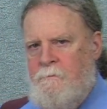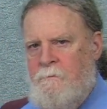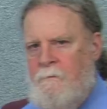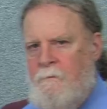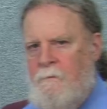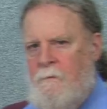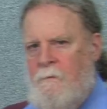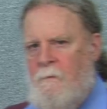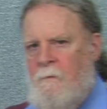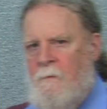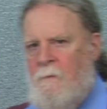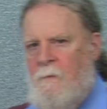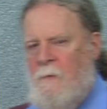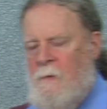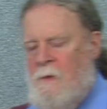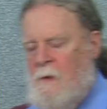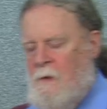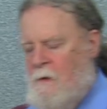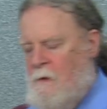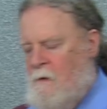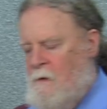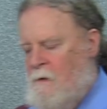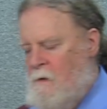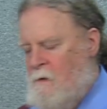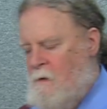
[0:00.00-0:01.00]

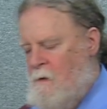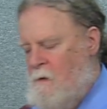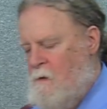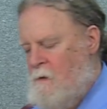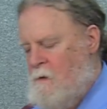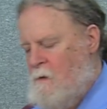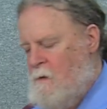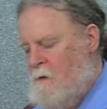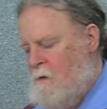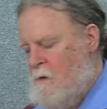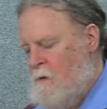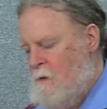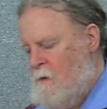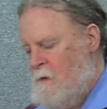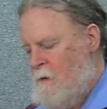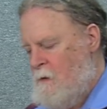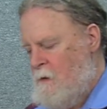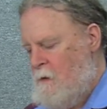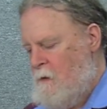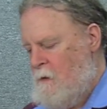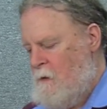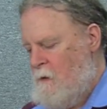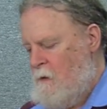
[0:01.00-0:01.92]
Nobody speaks.